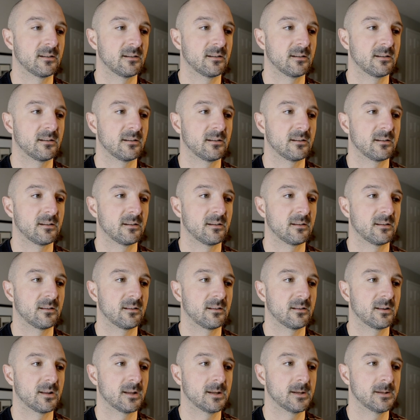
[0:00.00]

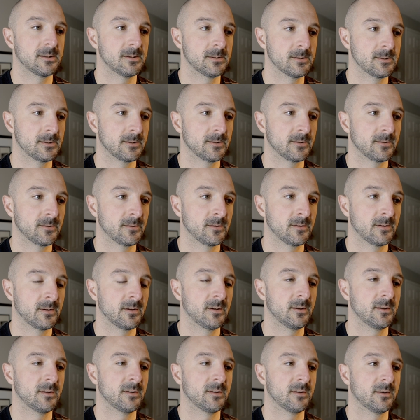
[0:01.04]

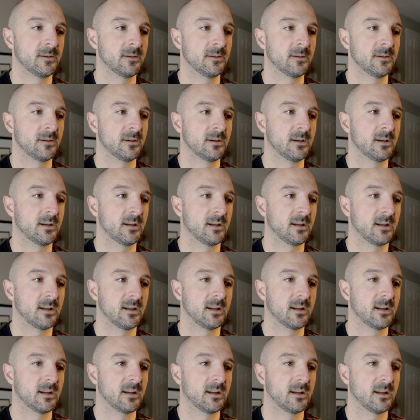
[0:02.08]

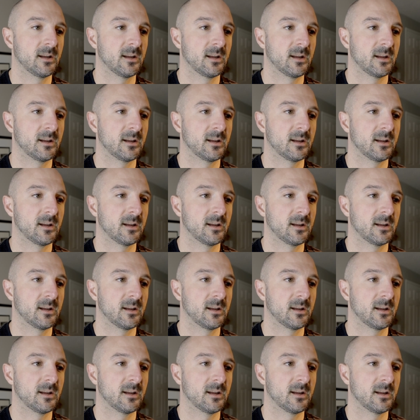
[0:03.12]
No one is speaking in this clip.